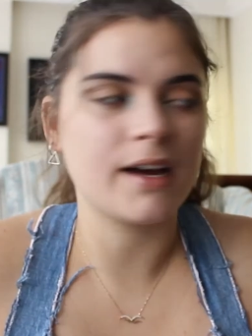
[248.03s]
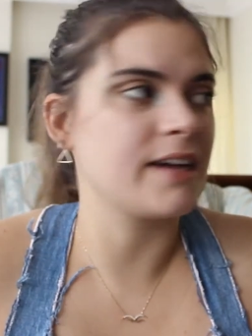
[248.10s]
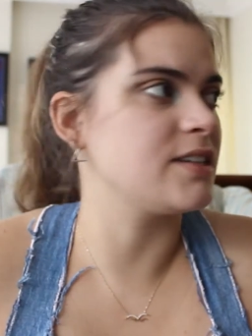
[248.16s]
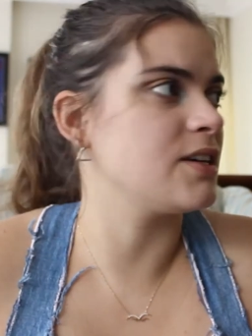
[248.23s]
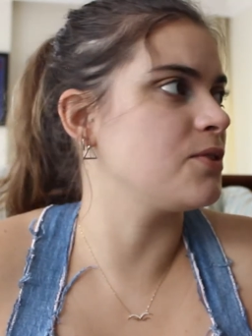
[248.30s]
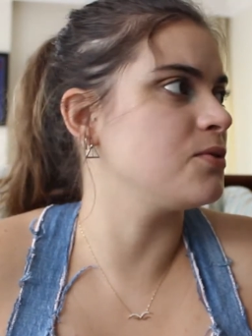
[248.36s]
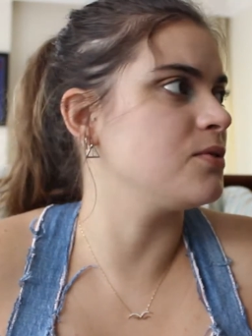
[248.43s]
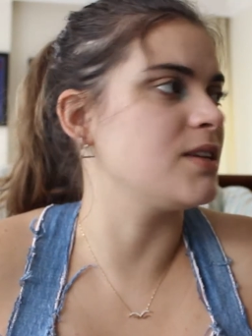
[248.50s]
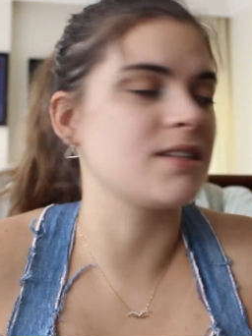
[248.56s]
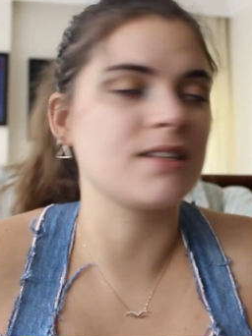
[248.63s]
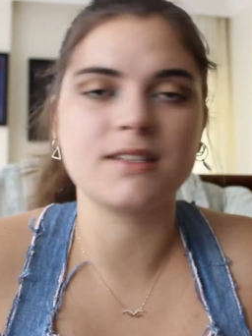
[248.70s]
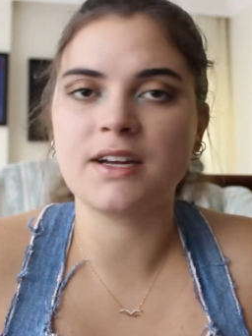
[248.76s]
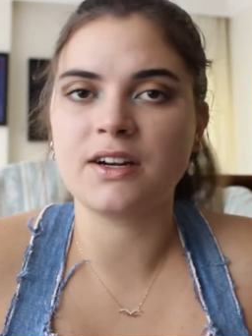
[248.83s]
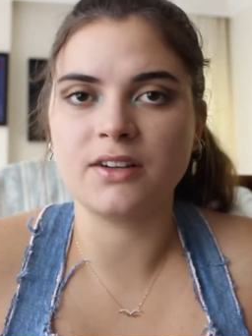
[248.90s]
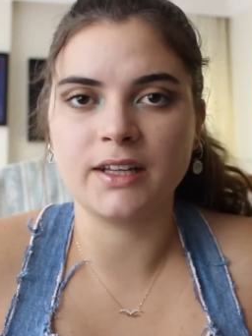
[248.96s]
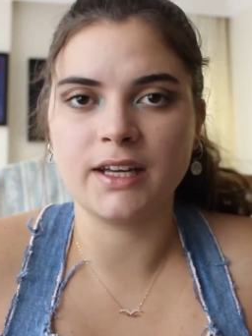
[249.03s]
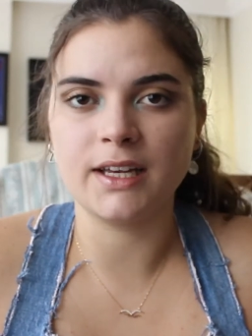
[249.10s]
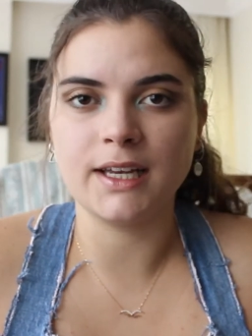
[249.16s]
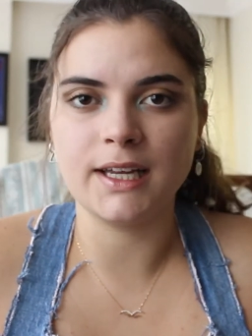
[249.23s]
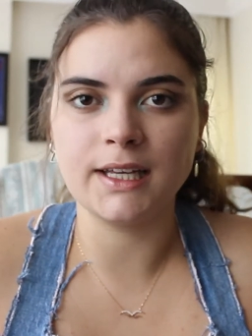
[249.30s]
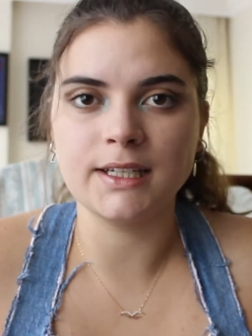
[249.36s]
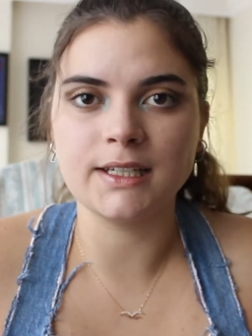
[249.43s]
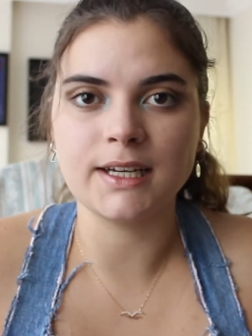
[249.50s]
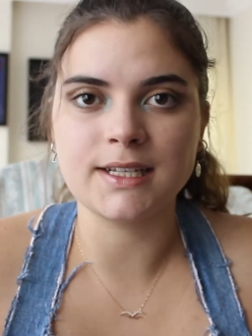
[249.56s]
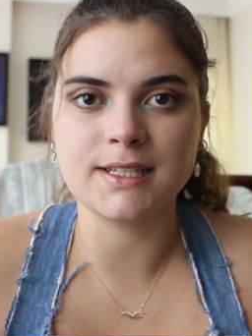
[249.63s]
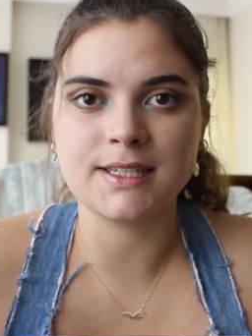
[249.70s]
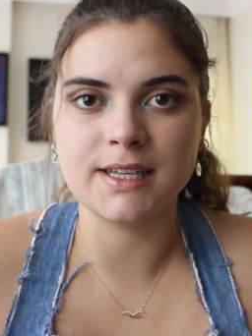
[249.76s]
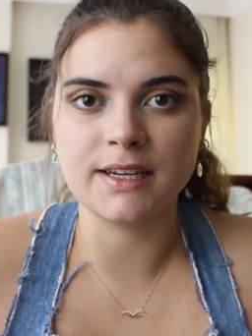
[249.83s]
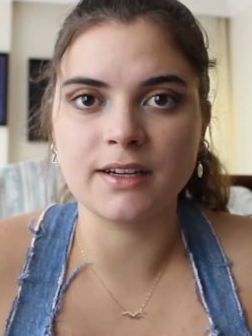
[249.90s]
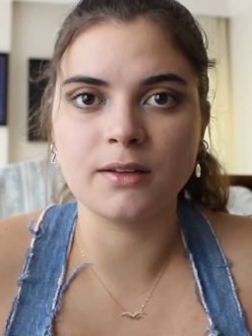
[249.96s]
I don't necessarily need a
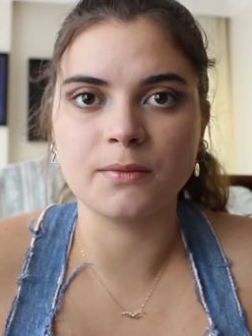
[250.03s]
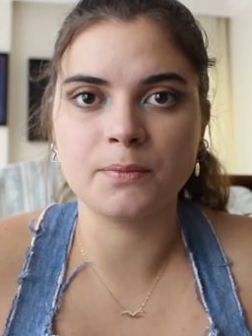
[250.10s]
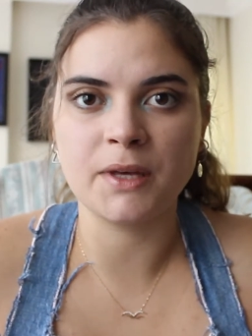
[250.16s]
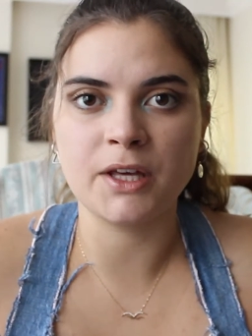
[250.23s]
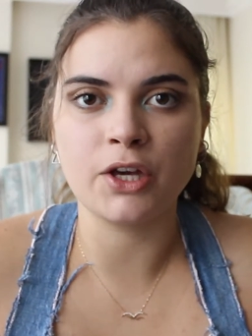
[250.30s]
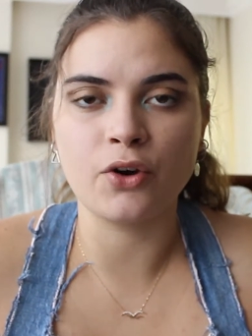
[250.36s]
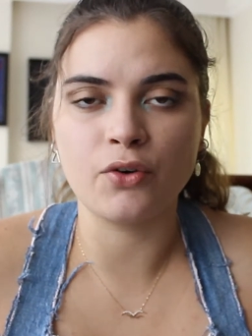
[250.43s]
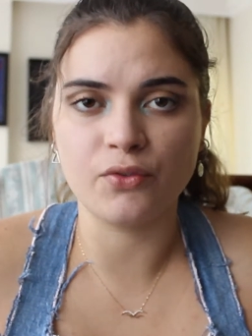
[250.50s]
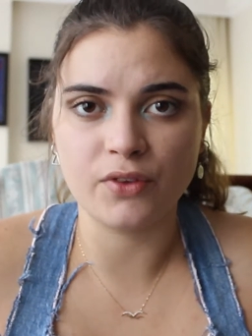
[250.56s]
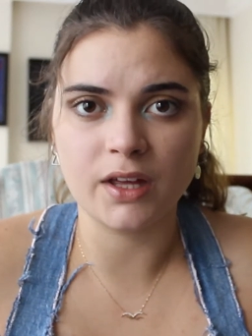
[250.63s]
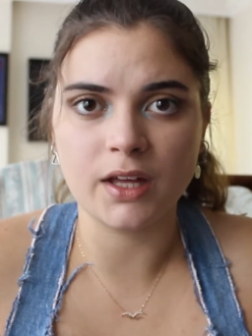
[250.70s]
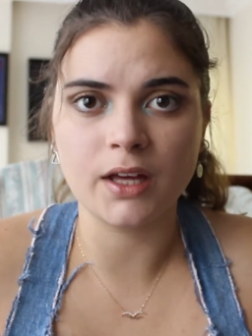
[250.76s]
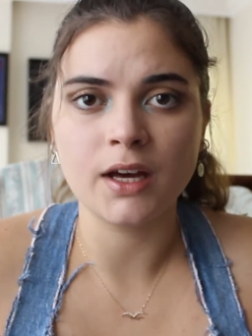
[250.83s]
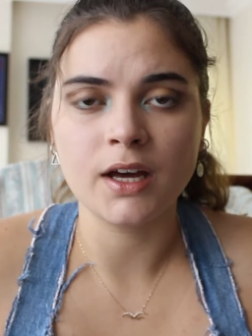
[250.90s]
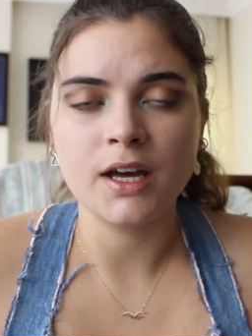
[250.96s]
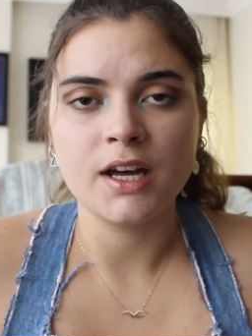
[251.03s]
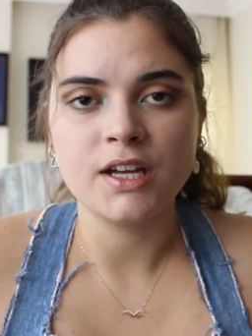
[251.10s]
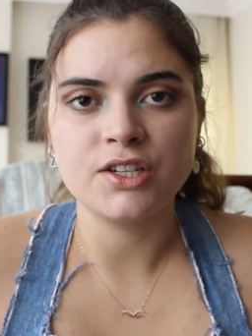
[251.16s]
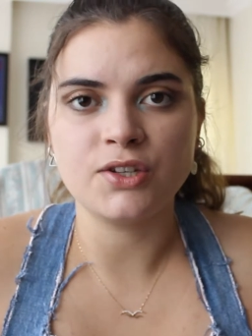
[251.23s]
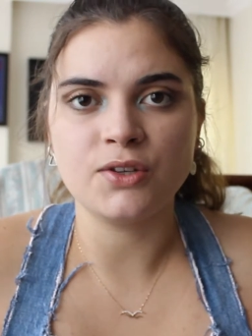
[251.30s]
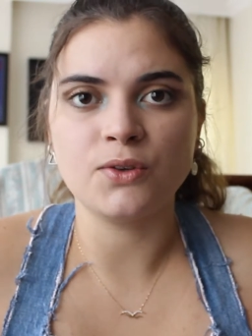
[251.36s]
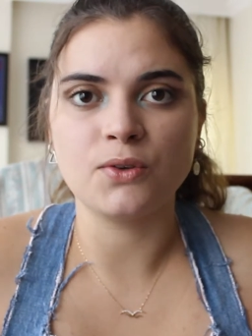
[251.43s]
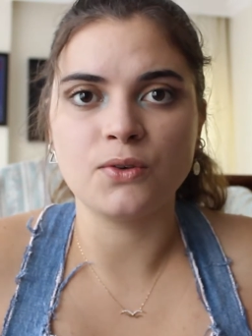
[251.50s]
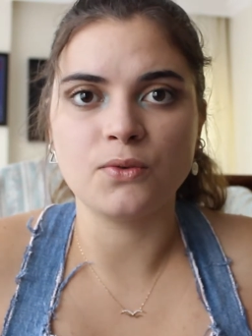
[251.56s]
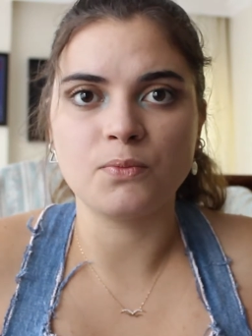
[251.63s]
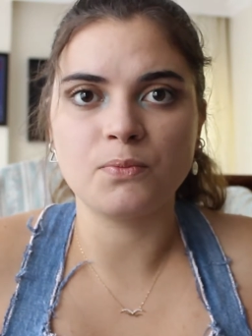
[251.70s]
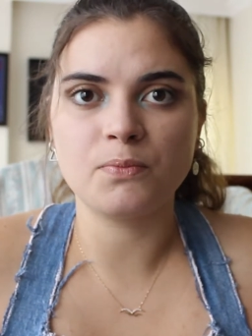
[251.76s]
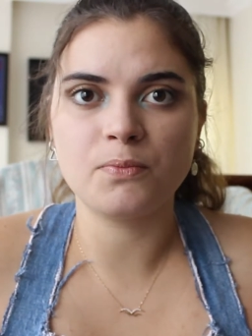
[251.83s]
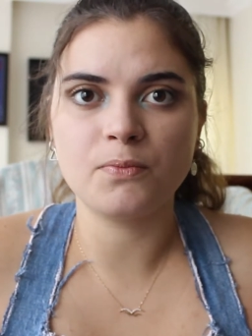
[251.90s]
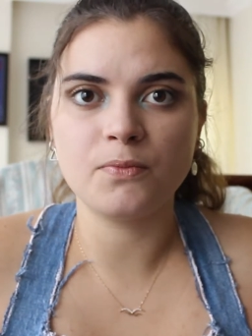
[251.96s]
single POV
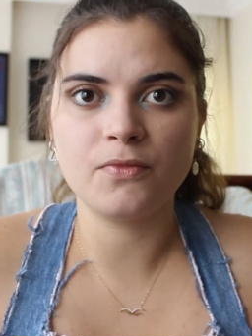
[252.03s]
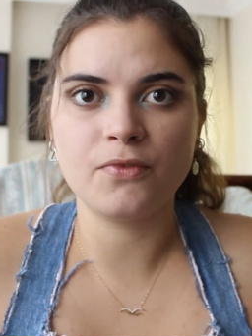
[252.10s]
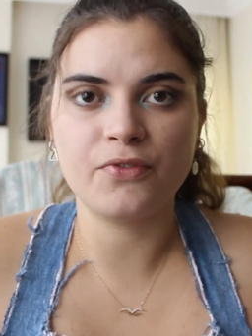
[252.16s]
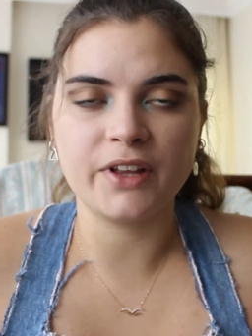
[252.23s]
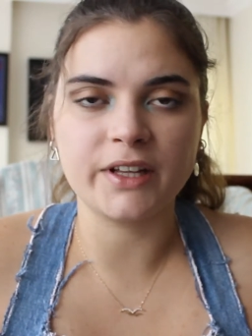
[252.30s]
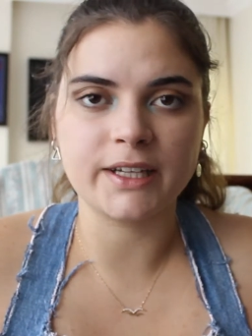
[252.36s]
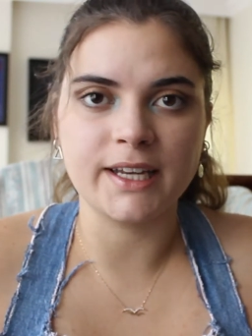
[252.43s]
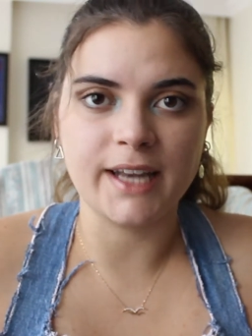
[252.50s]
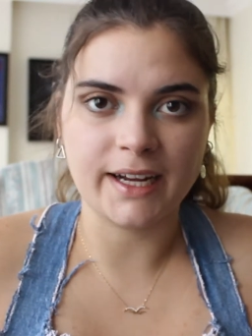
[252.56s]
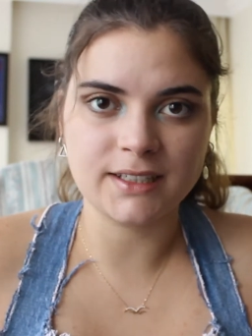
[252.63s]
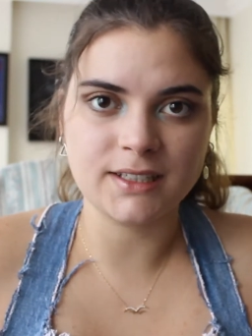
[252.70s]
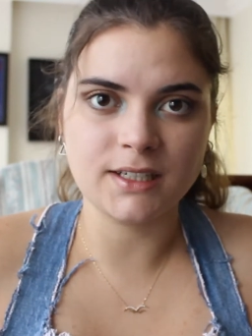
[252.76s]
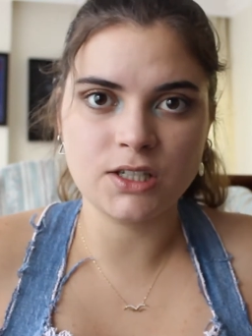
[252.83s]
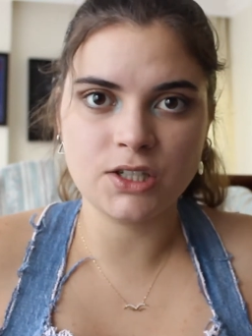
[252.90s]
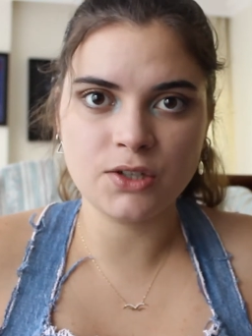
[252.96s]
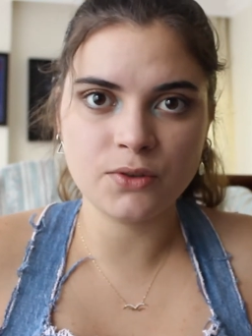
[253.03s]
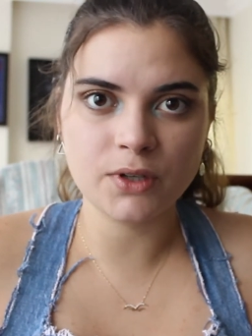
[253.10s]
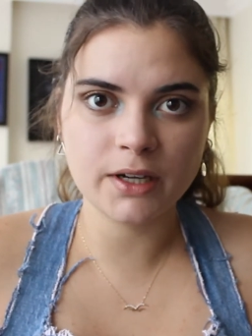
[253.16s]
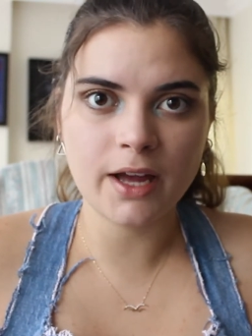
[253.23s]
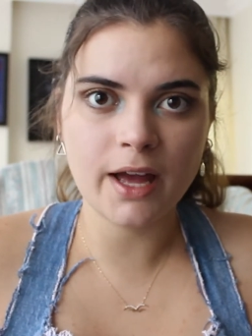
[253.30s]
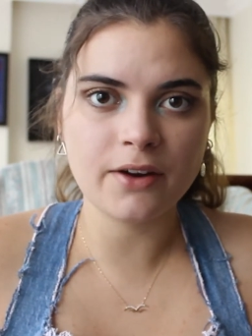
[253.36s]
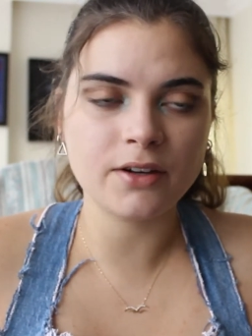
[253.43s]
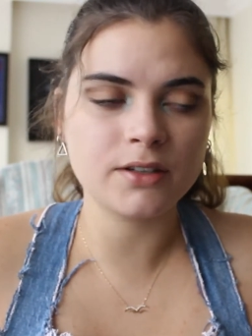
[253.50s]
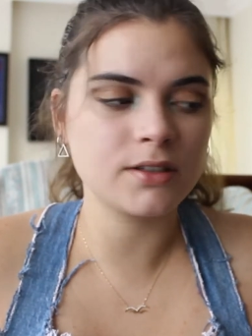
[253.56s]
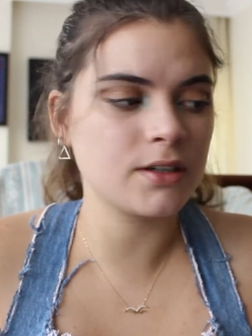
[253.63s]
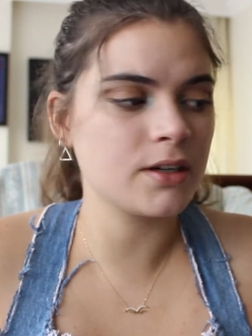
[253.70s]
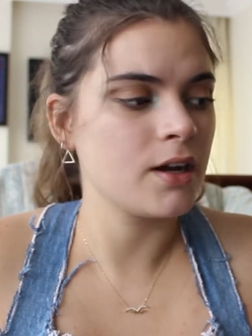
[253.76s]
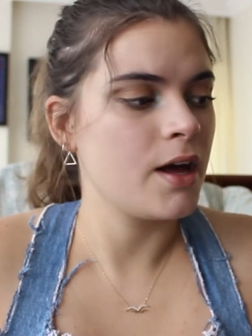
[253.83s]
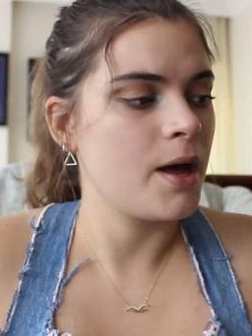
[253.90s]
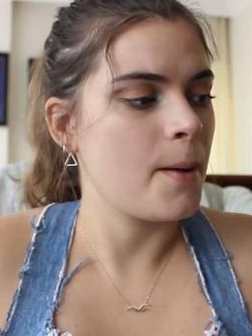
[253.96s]
to feel connected to a character,